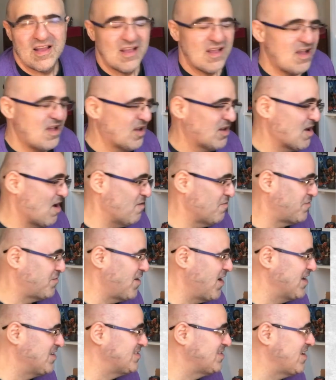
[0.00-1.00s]
can't
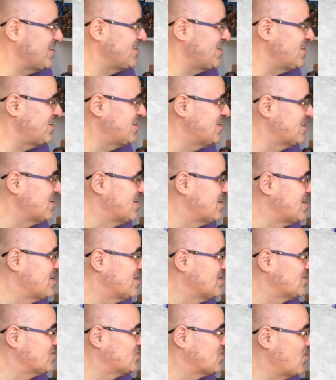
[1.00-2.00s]
find any
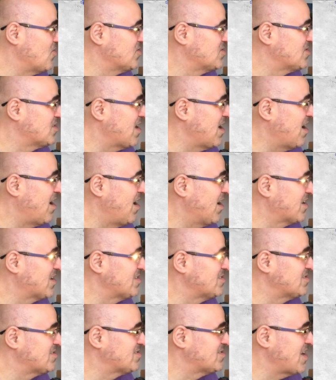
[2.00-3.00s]
songs that I
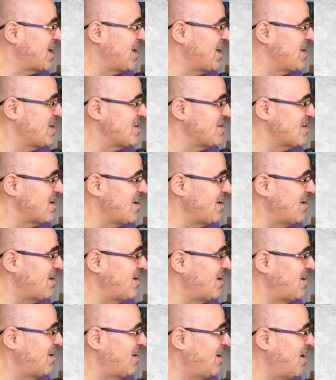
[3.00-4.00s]
can say
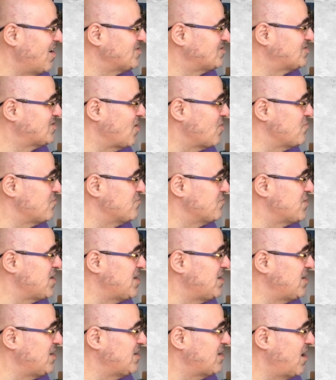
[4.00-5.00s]
I don't
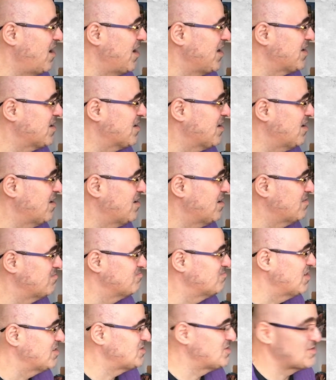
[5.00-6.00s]
really like.
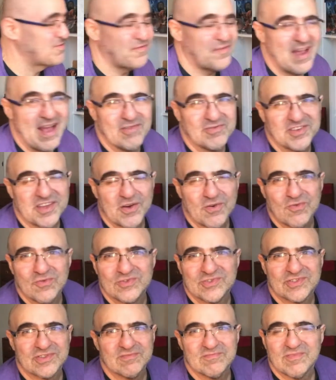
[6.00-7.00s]
I just found it
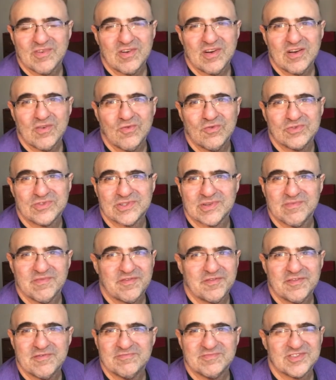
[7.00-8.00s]
awesome
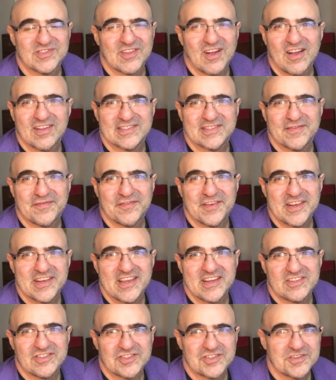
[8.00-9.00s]
from start to
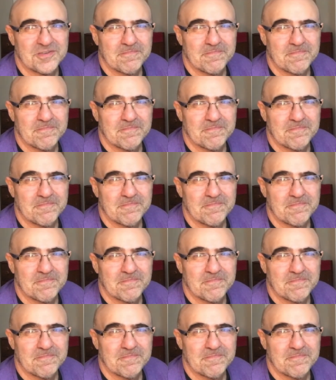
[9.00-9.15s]
finish.